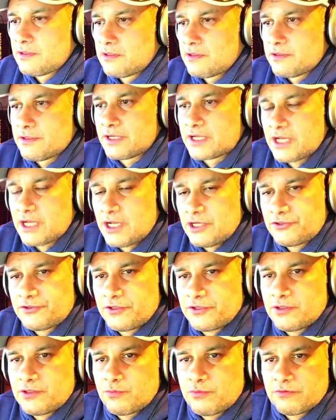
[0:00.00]
The country
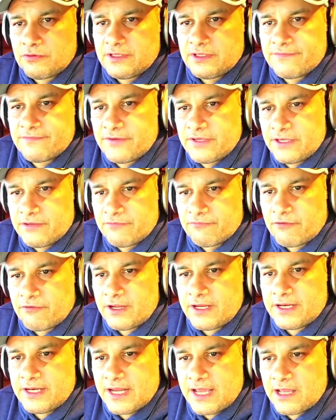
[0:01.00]
that we're living in
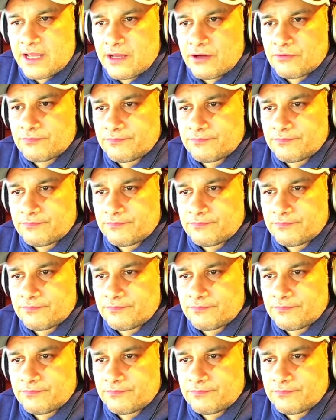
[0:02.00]
right now,